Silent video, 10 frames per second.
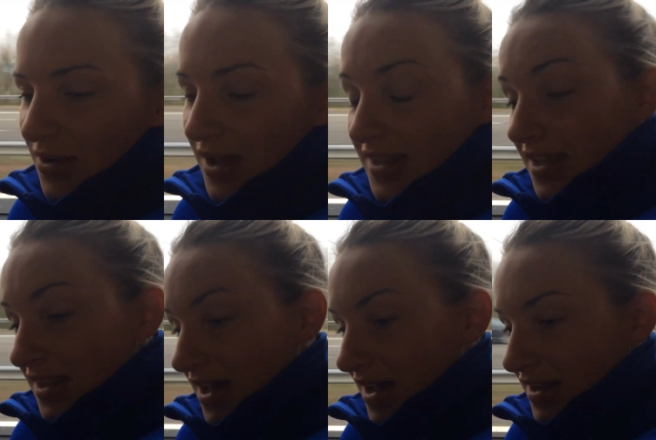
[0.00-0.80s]
I went
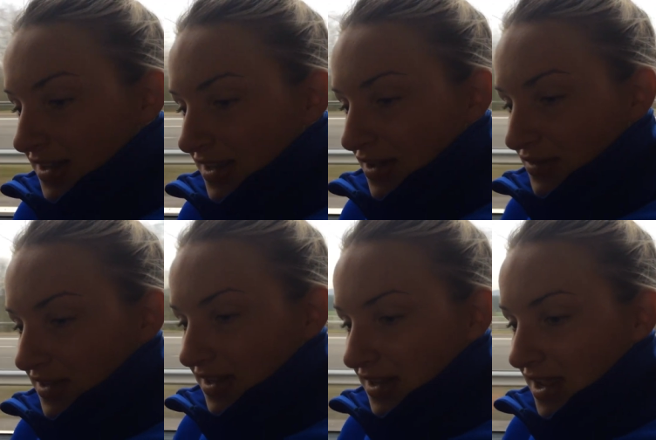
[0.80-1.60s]
and done that, and I done
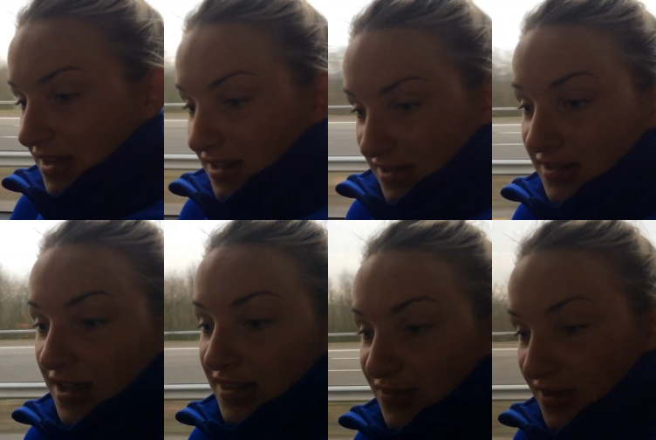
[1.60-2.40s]
that, and then until
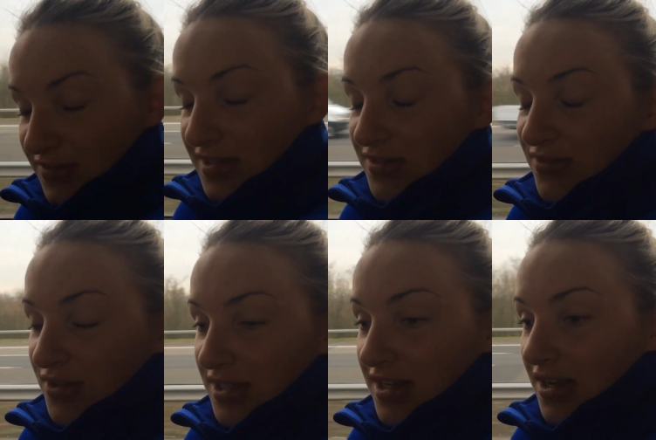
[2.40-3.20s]
the Under 15s
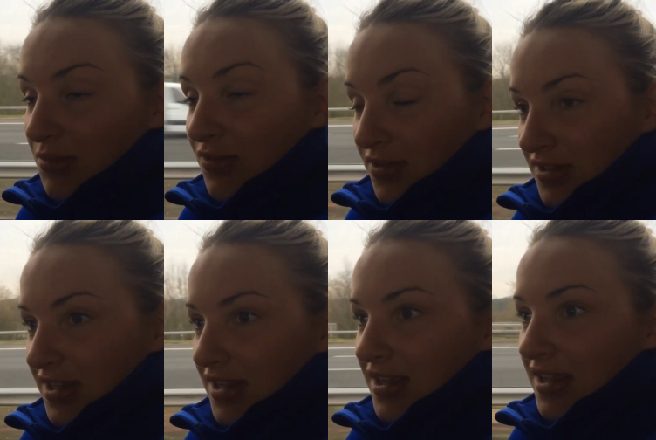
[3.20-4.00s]
folded, and I moved on
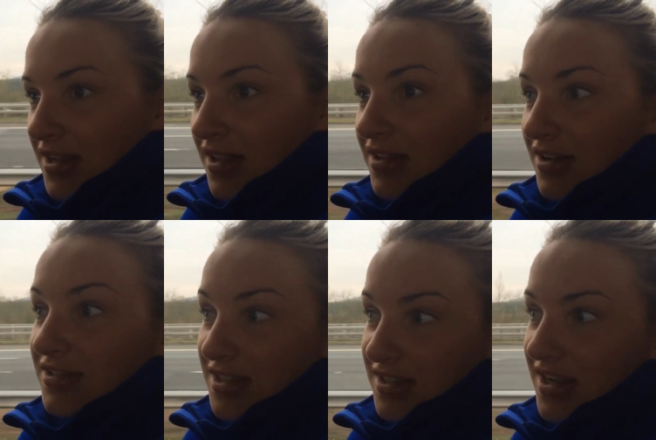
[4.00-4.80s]
to Gala
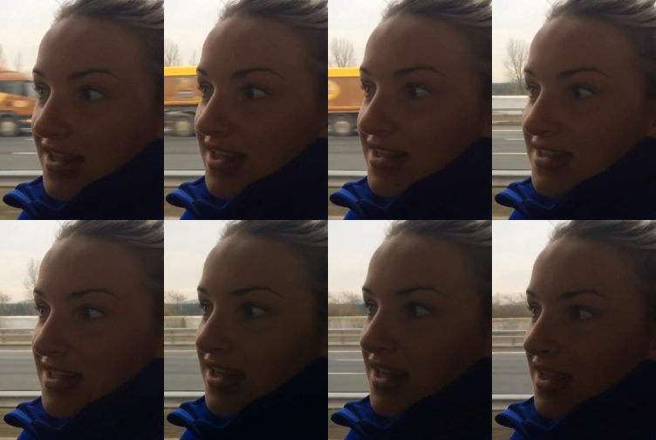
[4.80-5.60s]
Girls Under
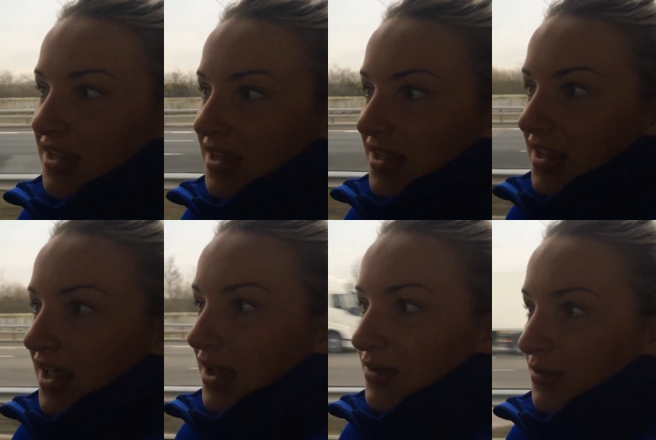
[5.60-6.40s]
18s,
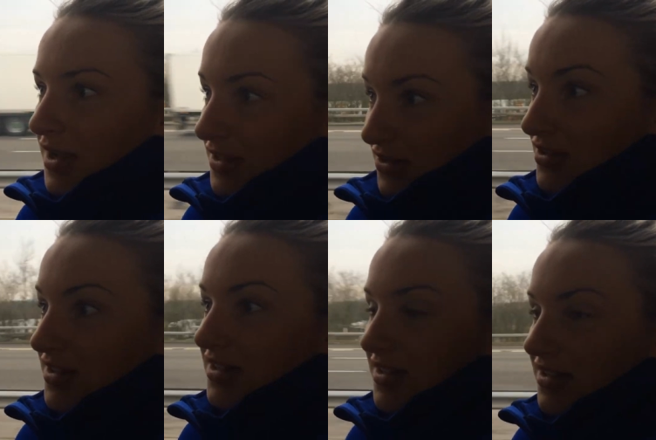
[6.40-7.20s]
where we had
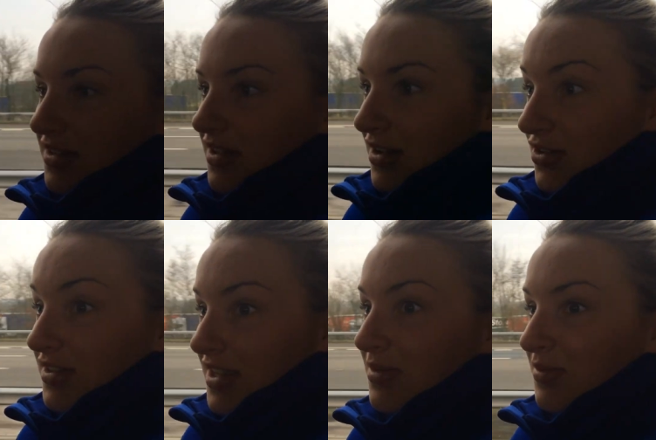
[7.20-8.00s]
a
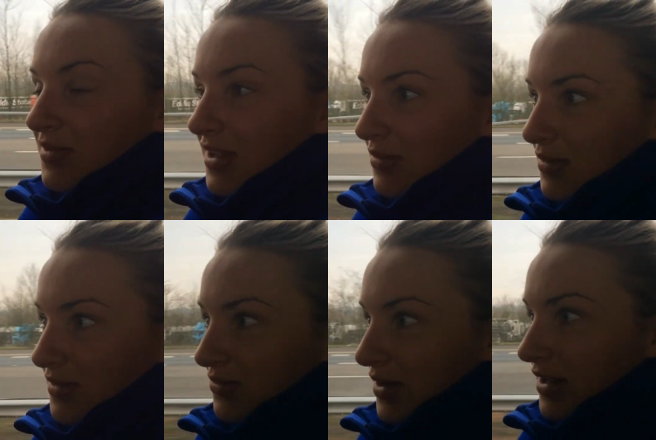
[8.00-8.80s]
good team. Like, we
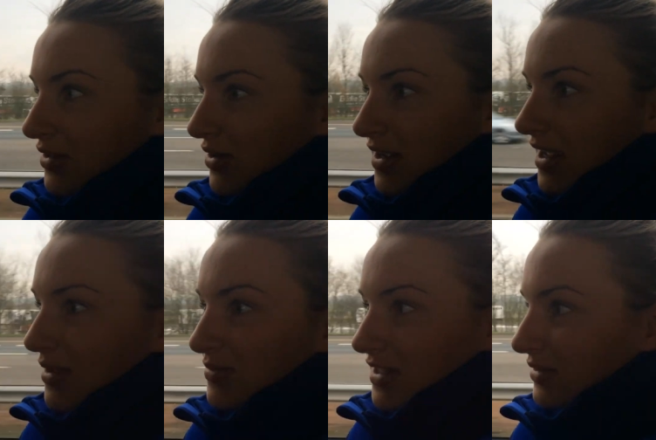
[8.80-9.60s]
won a lot of
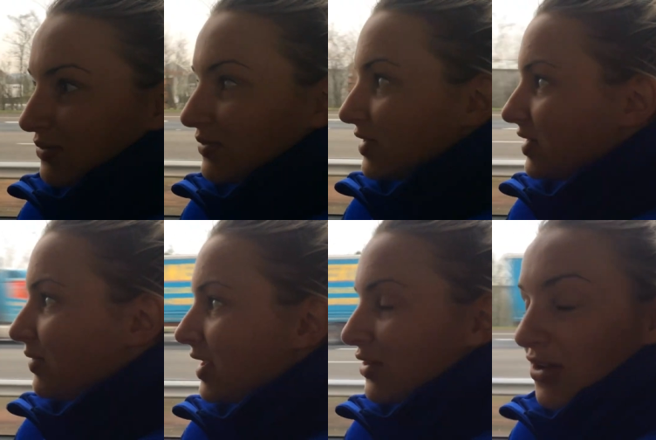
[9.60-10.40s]
games and
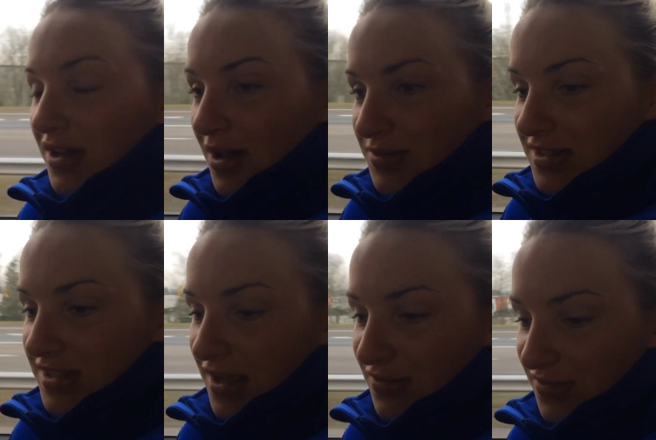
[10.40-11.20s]
won a lot of cups and
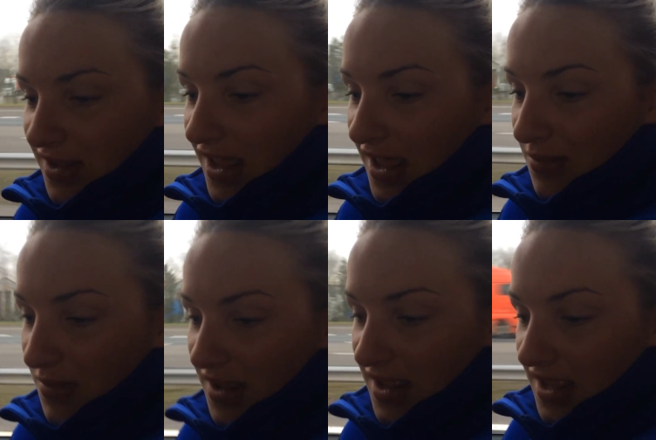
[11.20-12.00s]
stuff.
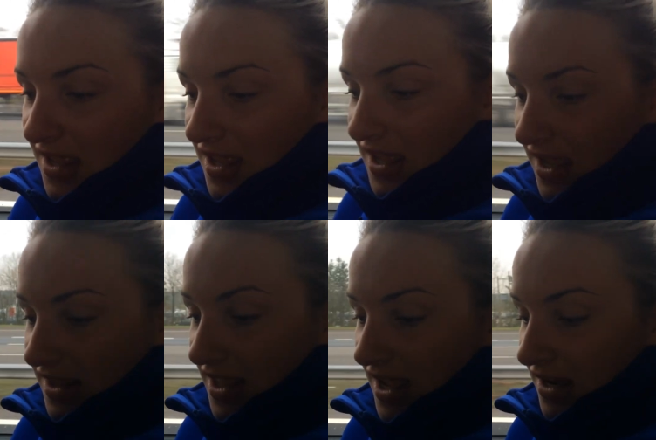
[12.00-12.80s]

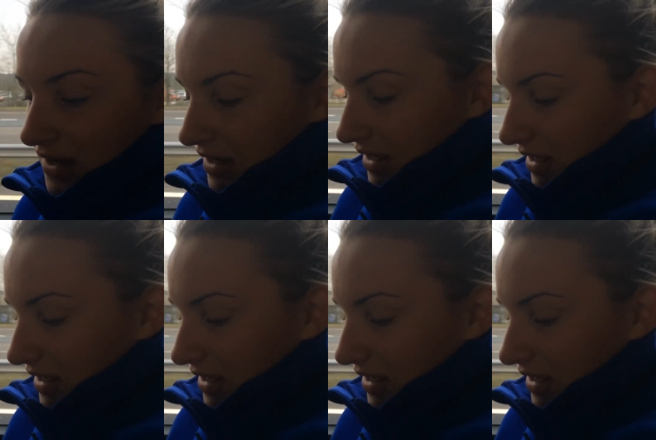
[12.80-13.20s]
And then